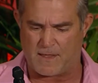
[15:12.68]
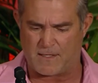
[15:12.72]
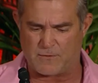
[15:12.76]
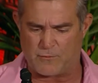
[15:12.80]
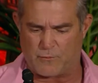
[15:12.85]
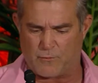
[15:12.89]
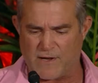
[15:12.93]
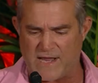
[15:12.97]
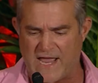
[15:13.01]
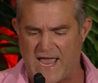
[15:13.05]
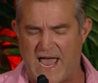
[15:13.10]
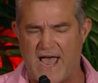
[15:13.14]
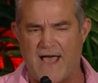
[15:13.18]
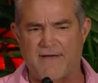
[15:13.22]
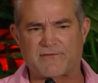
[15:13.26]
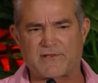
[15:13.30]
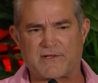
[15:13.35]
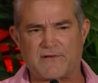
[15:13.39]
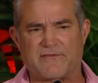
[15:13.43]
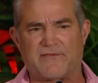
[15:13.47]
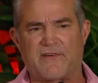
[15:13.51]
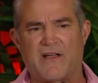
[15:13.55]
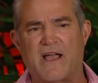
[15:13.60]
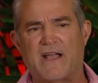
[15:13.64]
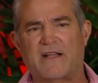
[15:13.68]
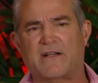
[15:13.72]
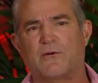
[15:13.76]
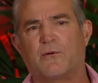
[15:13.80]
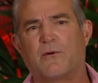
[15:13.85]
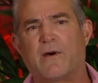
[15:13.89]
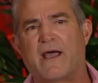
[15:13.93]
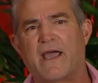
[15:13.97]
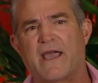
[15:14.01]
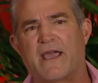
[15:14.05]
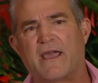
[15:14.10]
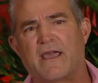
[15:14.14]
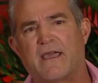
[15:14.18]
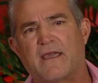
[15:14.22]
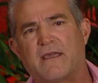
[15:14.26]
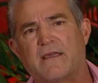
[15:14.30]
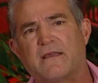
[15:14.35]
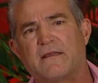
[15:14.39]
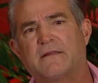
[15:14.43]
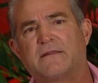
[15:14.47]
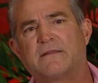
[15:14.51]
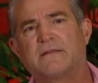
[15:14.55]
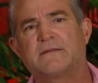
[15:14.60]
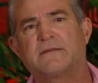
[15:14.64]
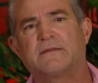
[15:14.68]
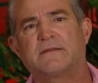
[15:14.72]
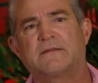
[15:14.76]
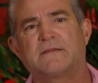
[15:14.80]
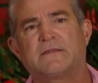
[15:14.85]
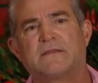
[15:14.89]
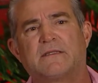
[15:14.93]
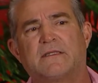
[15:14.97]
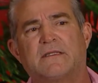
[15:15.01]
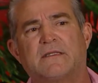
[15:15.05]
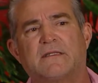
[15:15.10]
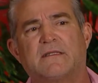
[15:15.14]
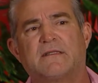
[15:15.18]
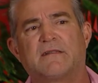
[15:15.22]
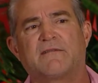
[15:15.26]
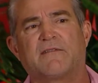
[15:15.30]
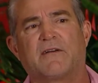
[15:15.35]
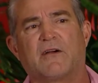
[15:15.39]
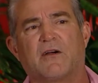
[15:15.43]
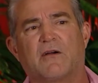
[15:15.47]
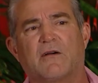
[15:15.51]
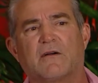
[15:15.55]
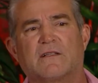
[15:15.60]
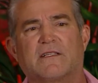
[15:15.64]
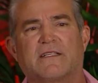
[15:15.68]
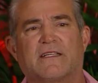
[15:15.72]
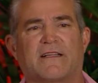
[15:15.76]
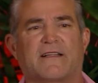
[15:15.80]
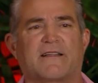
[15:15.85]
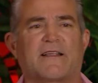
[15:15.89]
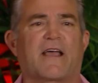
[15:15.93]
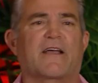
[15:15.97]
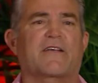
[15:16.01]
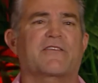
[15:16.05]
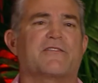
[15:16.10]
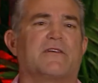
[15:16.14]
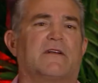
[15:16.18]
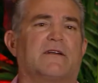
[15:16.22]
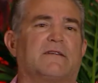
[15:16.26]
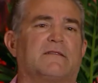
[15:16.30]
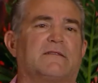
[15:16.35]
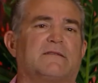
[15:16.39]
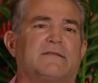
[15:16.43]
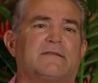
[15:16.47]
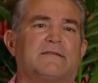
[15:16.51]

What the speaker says: We have to find a way for early detection.